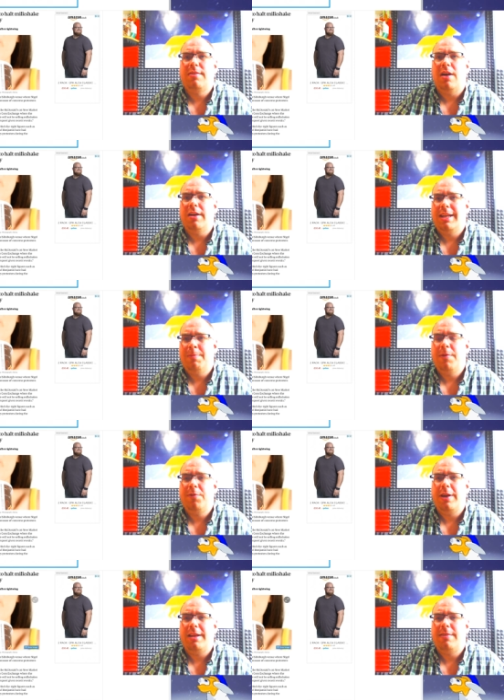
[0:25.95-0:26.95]
targeted with
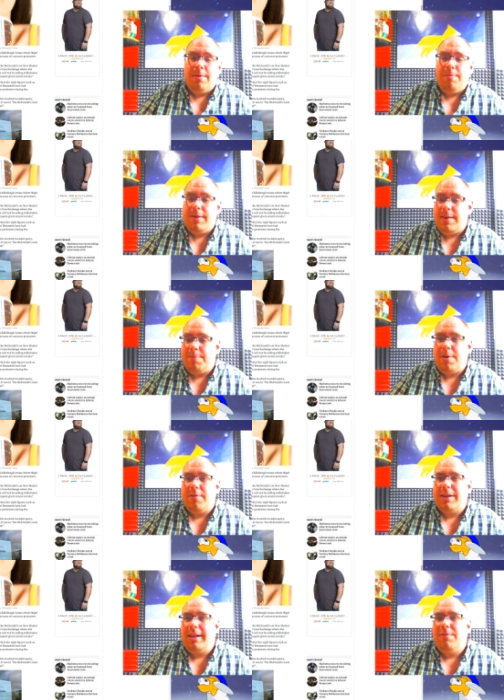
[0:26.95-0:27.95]
drinks. This is
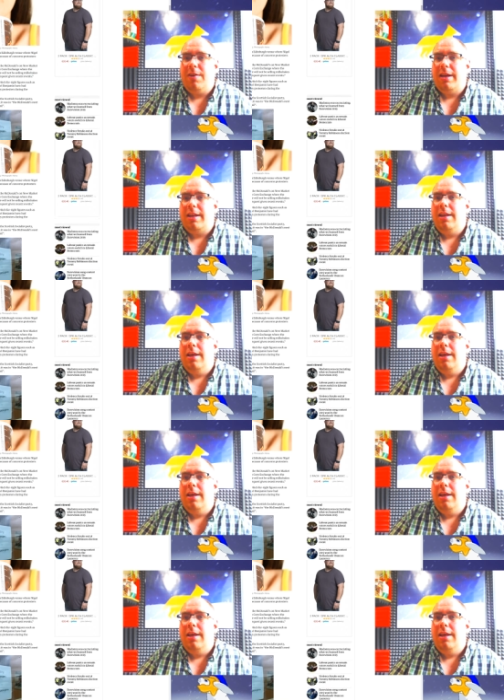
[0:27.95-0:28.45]
perfectly fine.